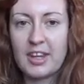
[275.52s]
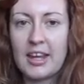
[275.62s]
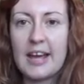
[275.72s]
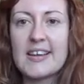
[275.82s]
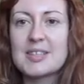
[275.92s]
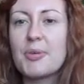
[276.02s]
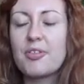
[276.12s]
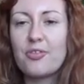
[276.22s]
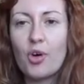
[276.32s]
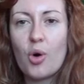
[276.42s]
And that's
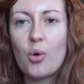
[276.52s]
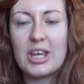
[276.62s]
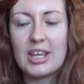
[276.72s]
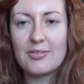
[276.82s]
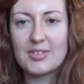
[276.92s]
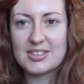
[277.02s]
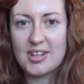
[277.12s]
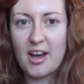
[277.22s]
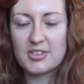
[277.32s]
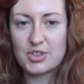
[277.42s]
before we even
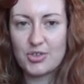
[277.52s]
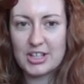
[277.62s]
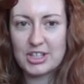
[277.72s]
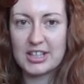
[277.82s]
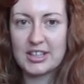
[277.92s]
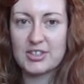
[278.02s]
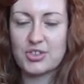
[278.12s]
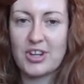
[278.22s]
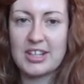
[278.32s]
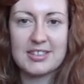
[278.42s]
start stretching the string.